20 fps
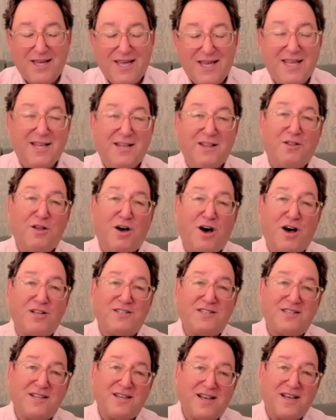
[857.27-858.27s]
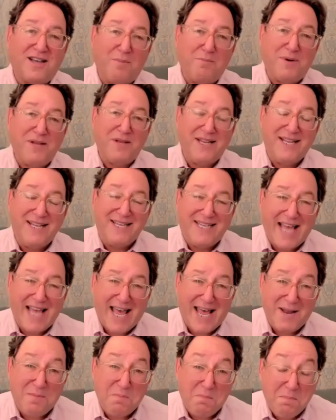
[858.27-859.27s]
He'd lost the company
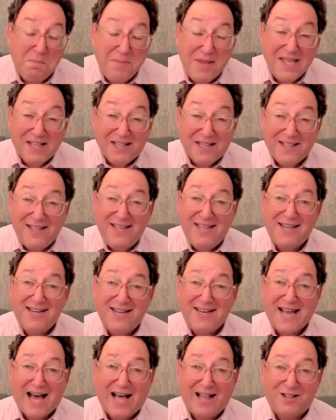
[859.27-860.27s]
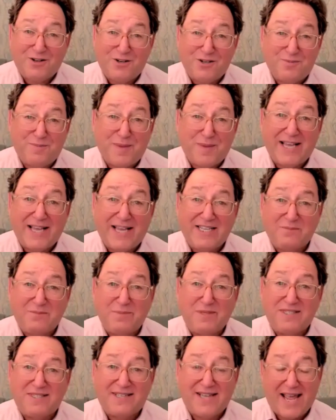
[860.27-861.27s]
$10 million by his
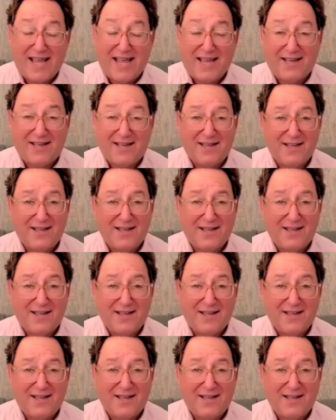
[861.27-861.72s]
mistake.